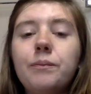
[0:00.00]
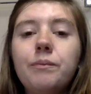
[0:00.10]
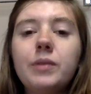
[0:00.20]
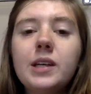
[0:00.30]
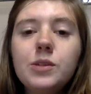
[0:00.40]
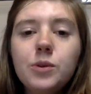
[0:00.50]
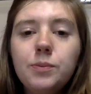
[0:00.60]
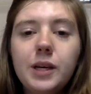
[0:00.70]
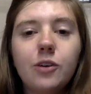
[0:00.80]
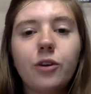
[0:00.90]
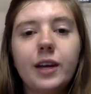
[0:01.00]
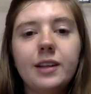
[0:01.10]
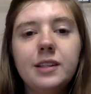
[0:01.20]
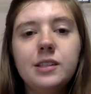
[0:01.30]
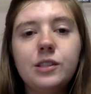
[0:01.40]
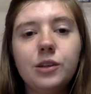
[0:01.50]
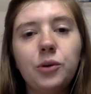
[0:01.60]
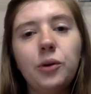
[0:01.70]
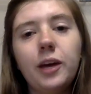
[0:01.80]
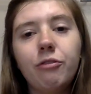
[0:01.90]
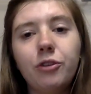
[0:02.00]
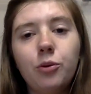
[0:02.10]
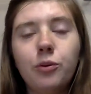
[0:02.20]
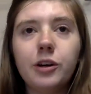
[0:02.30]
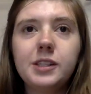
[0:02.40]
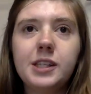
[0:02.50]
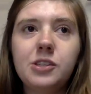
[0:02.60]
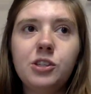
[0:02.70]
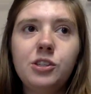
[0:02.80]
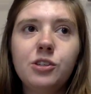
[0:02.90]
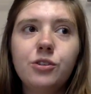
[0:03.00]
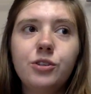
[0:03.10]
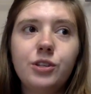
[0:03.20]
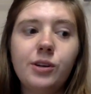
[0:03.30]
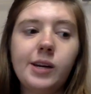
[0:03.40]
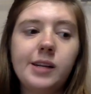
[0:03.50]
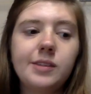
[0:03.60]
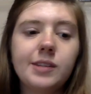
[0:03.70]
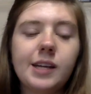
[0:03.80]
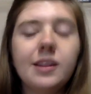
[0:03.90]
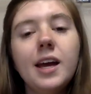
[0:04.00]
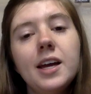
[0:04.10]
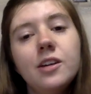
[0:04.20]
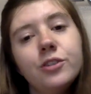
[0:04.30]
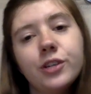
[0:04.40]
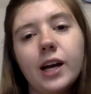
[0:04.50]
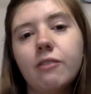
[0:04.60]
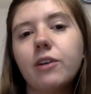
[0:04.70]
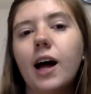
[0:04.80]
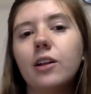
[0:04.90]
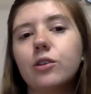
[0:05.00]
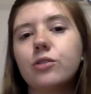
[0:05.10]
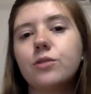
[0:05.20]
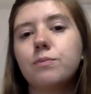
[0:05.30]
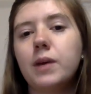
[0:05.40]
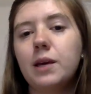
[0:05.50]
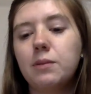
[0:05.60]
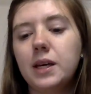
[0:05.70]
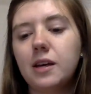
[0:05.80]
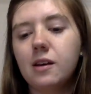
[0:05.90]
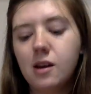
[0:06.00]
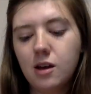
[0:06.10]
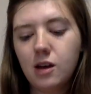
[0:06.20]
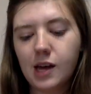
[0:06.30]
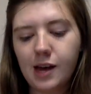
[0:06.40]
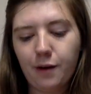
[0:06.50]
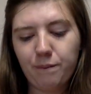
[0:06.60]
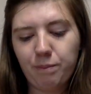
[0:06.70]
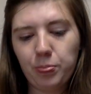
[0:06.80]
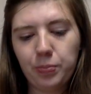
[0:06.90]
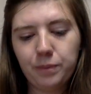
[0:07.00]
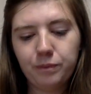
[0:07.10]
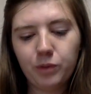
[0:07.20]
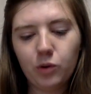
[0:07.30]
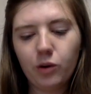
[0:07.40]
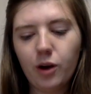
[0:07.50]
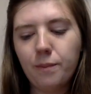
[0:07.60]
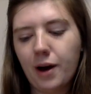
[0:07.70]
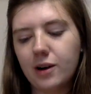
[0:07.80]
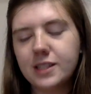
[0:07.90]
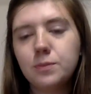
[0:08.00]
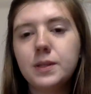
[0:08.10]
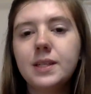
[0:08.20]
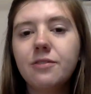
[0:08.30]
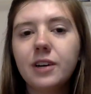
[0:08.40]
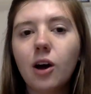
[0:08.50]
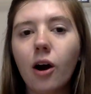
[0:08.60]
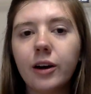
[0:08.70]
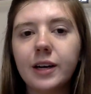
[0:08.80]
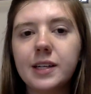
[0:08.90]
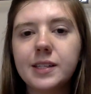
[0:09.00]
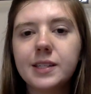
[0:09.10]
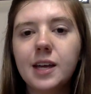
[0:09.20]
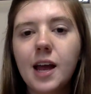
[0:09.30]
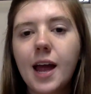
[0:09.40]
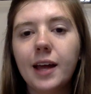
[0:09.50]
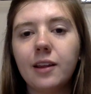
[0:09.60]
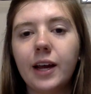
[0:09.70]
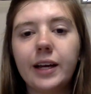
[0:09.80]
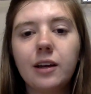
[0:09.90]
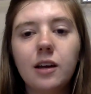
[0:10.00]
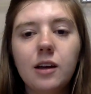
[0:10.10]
this would be a great thing to do if you were teaching your students like the history of colors, maybe, or about a specific artist and like